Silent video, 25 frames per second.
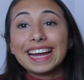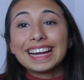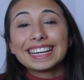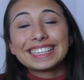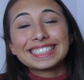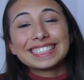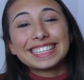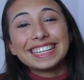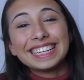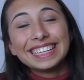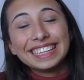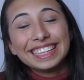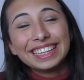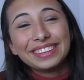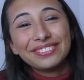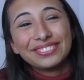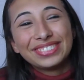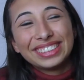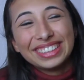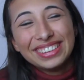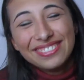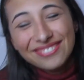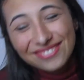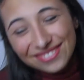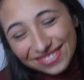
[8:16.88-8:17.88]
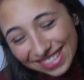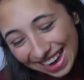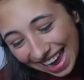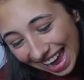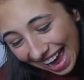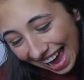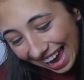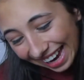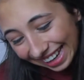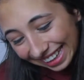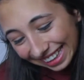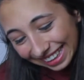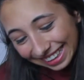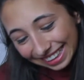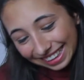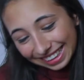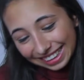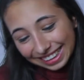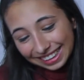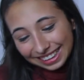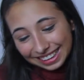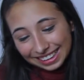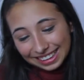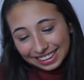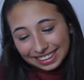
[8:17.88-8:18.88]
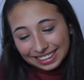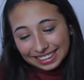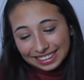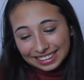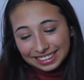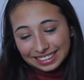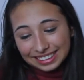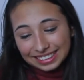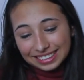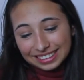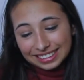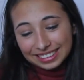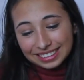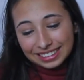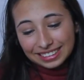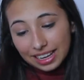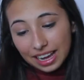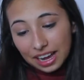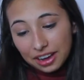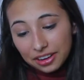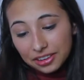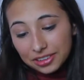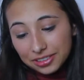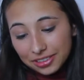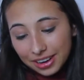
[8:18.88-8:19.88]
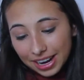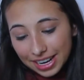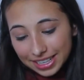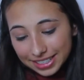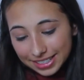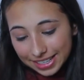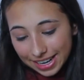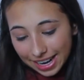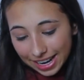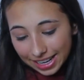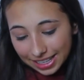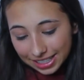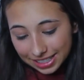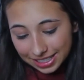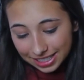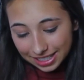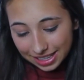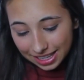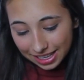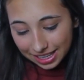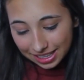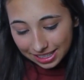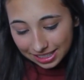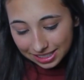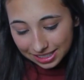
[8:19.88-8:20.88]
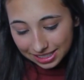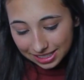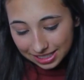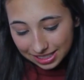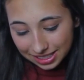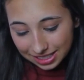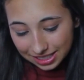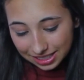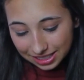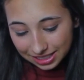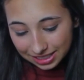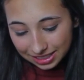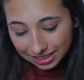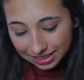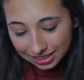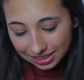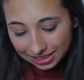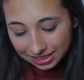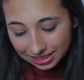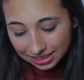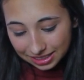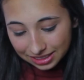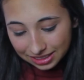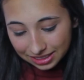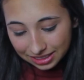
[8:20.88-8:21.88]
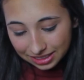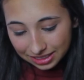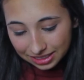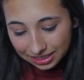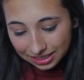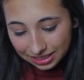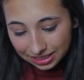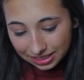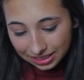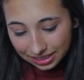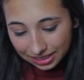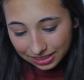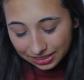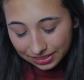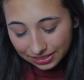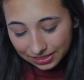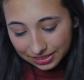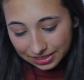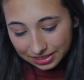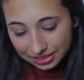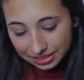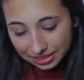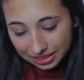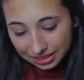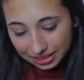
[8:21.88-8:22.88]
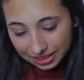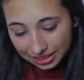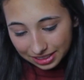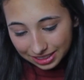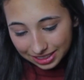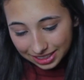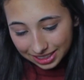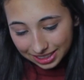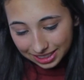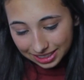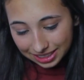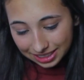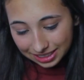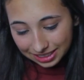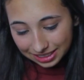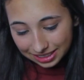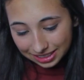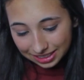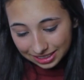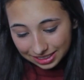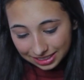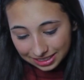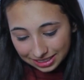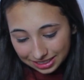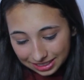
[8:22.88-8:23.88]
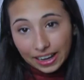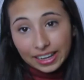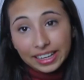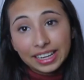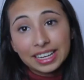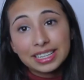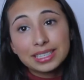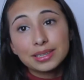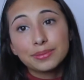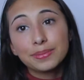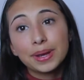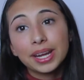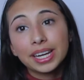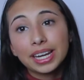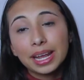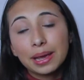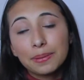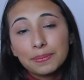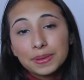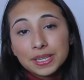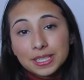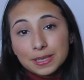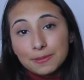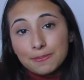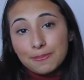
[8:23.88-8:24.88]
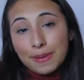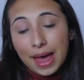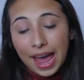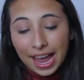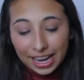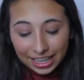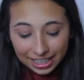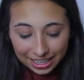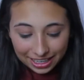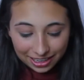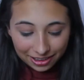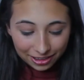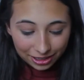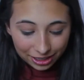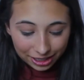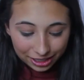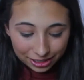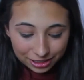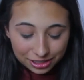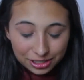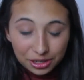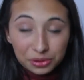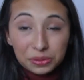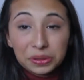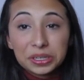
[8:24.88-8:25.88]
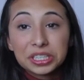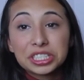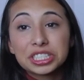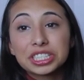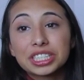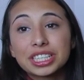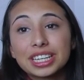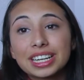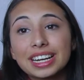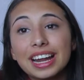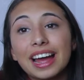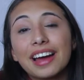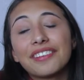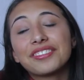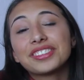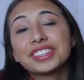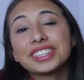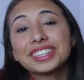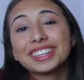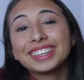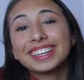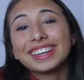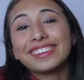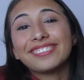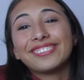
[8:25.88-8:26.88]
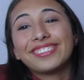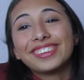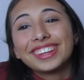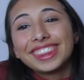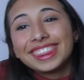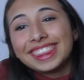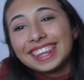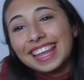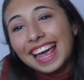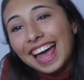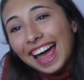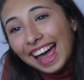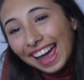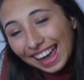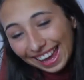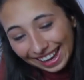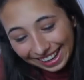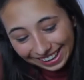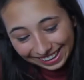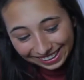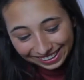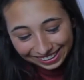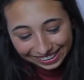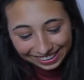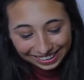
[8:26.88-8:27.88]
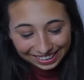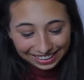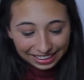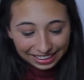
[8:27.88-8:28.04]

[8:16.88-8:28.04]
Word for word: accidentally put Maggie! How do I change this? Oh god. I guess my name is Maggie on here, so we're just gonna have to live with that.